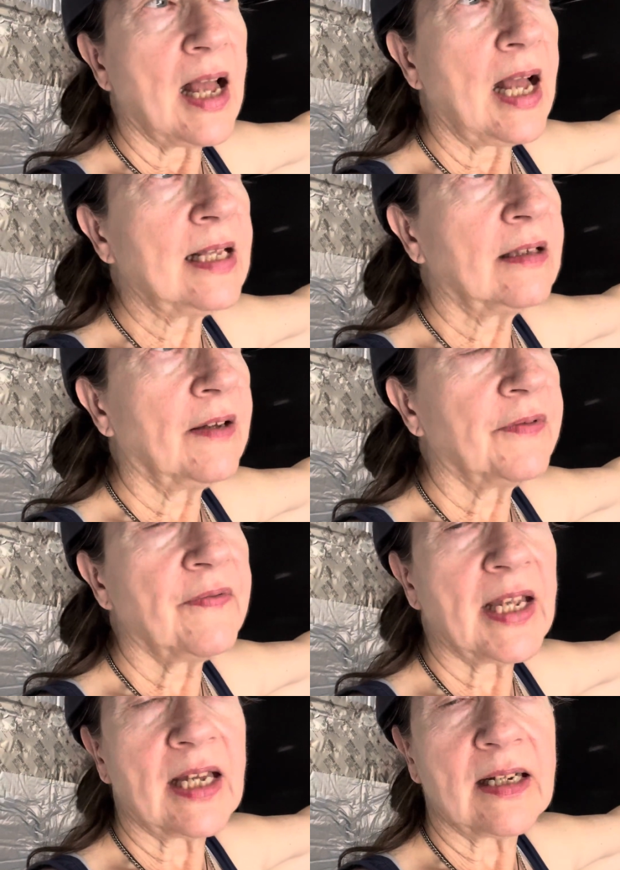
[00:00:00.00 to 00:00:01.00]
I love the
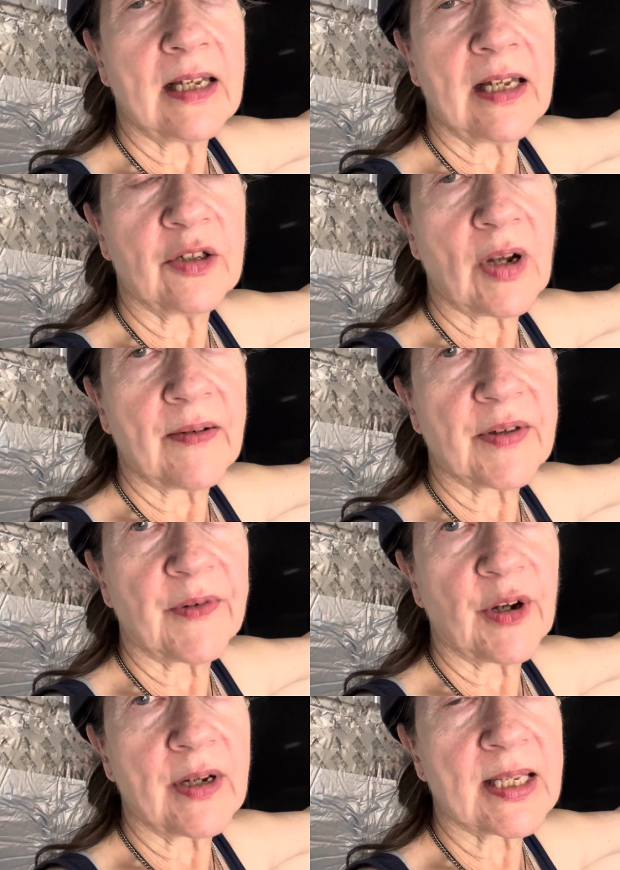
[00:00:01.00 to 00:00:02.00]
van. It drives
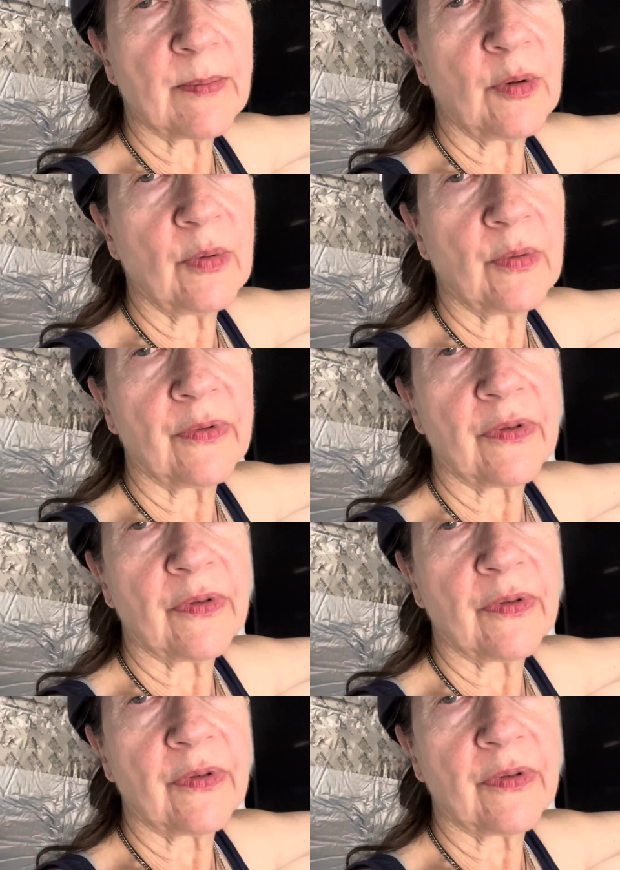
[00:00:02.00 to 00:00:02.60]
very smooth.